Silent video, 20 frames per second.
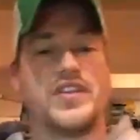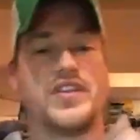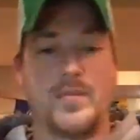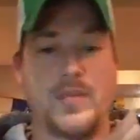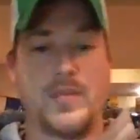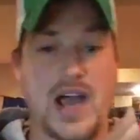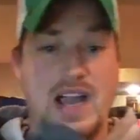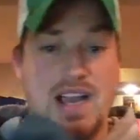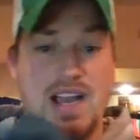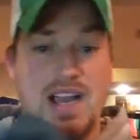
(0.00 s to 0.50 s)

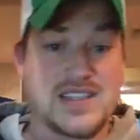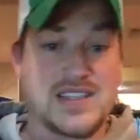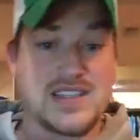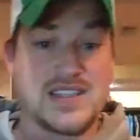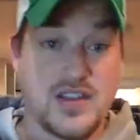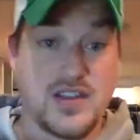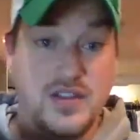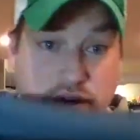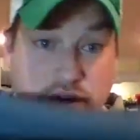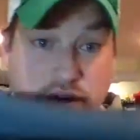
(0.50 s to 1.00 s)
pockets.
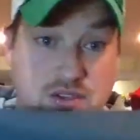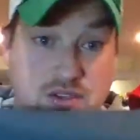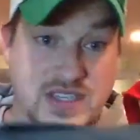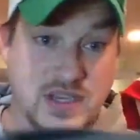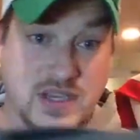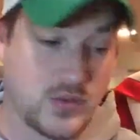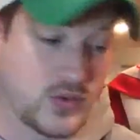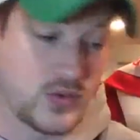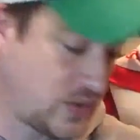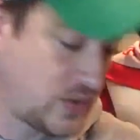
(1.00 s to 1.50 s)
Those sell
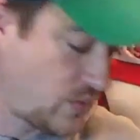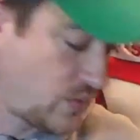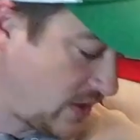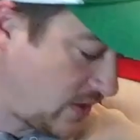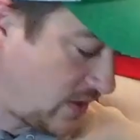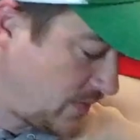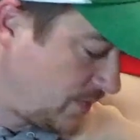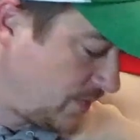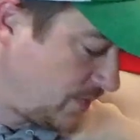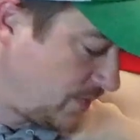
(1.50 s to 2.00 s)
really well.